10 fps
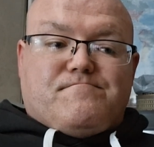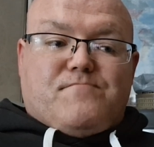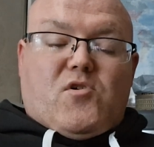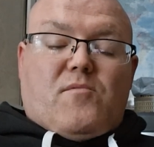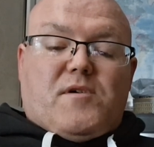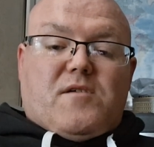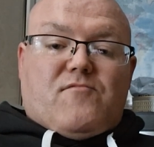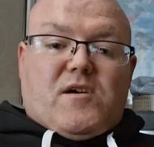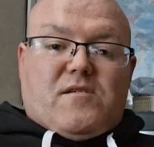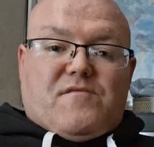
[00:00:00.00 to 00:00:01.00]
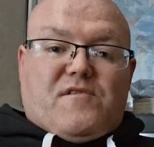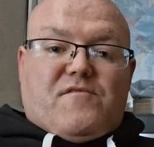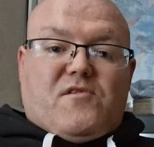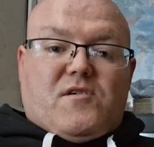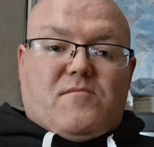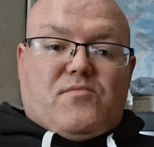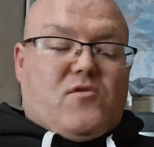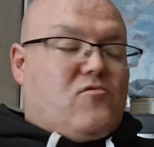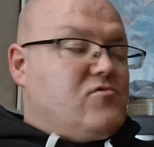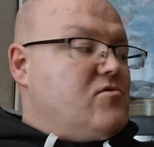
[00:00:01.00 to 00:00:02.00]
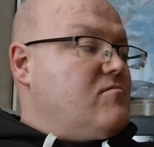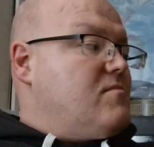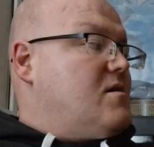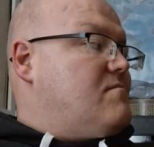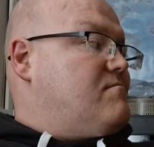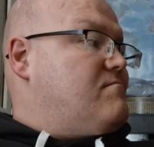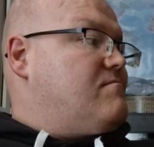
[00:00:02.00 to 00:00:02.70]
Probably getting ready for fucking parole soon, man.